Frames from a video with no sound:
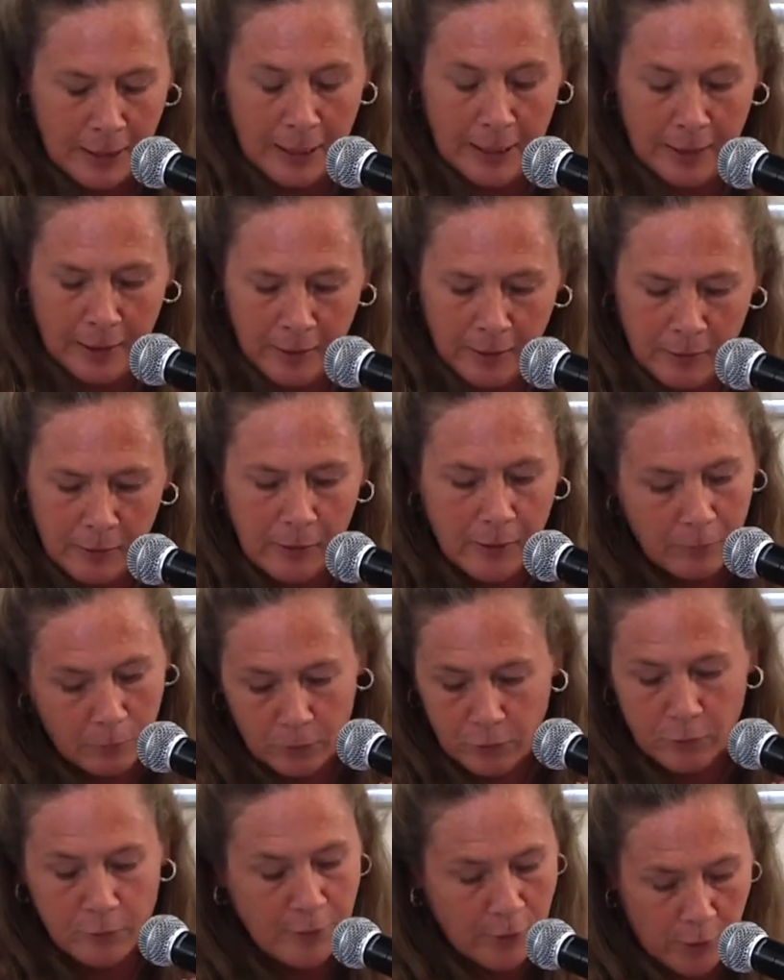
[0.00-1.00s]
And it
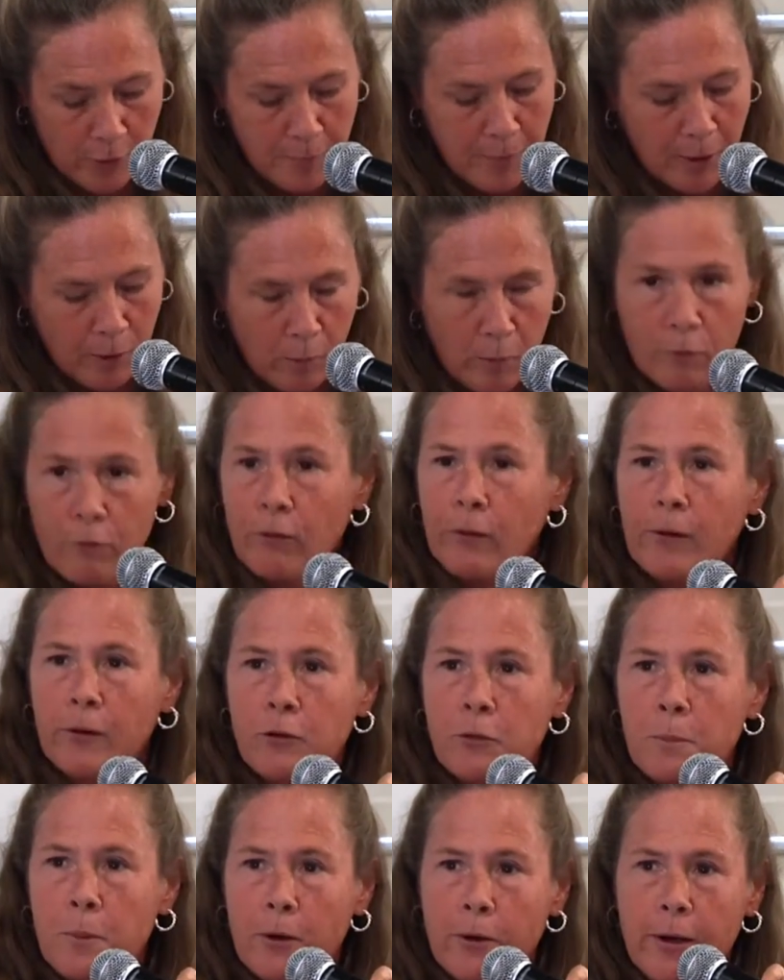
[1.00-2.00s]
was a very powerful
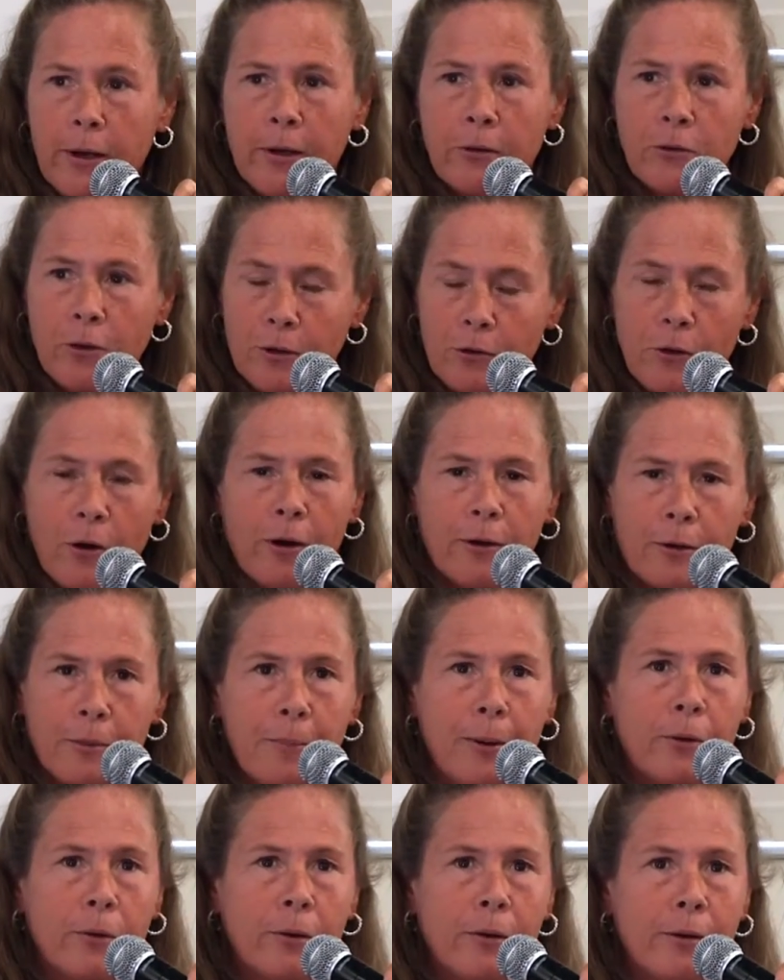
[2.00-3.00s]
experience. I talked
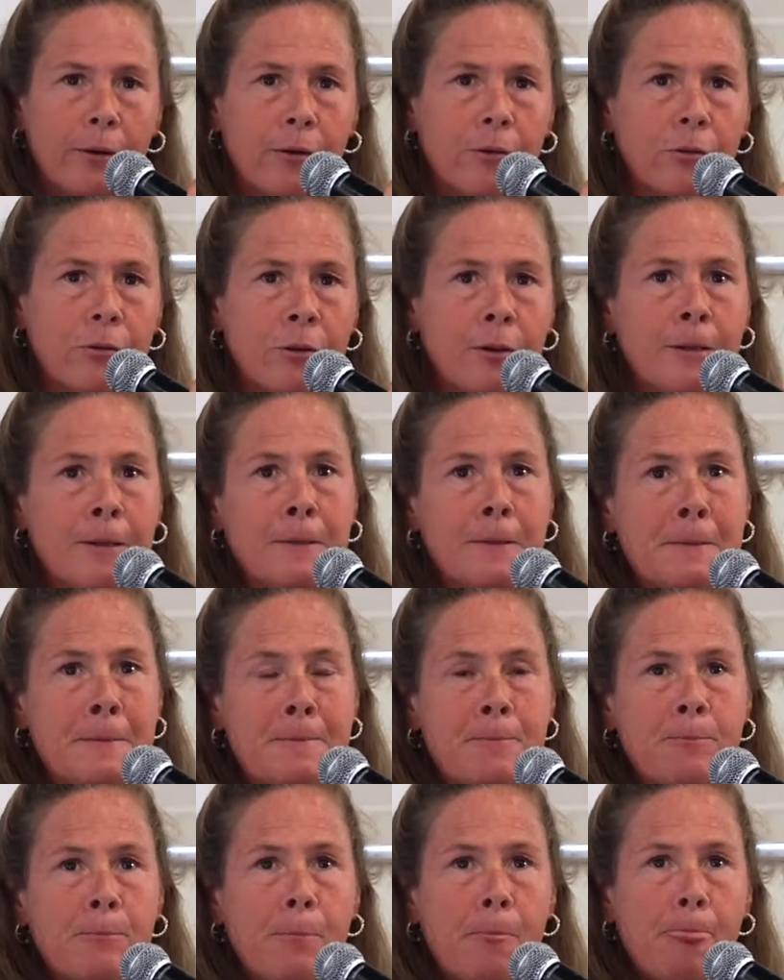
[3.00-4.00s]
about it as
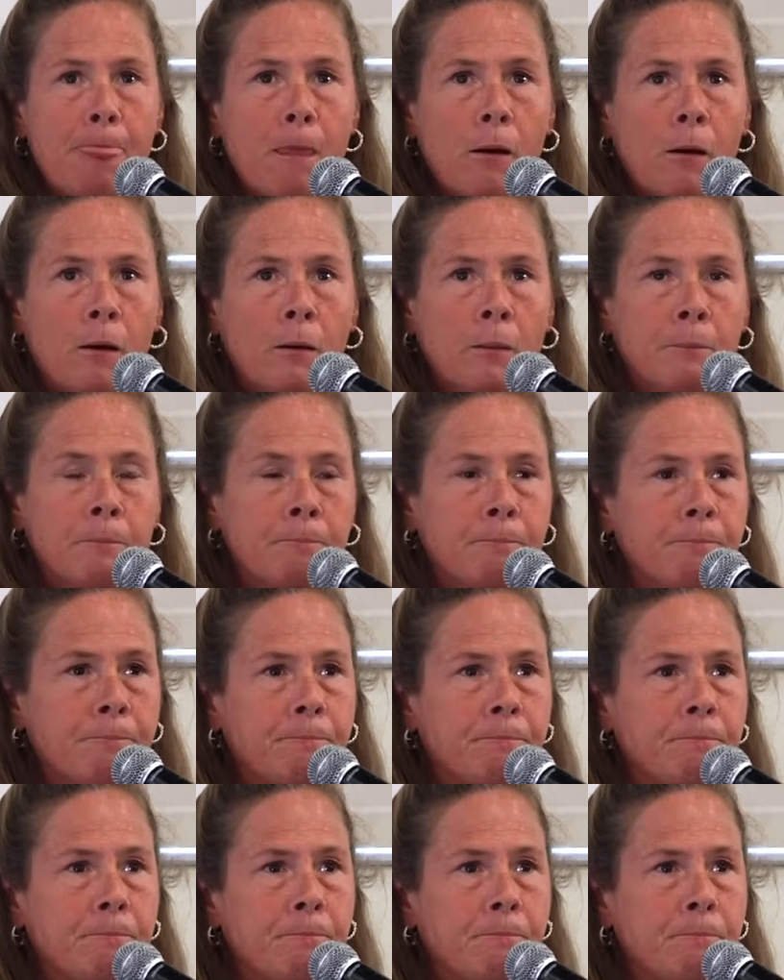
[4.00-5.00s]

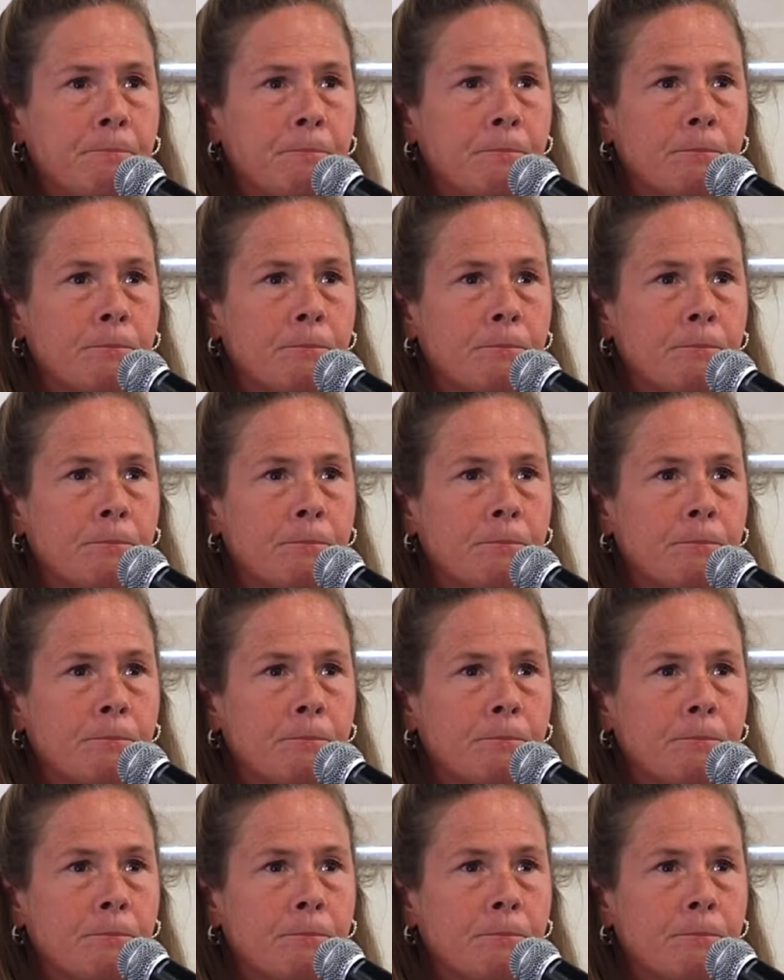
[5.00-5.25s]
um,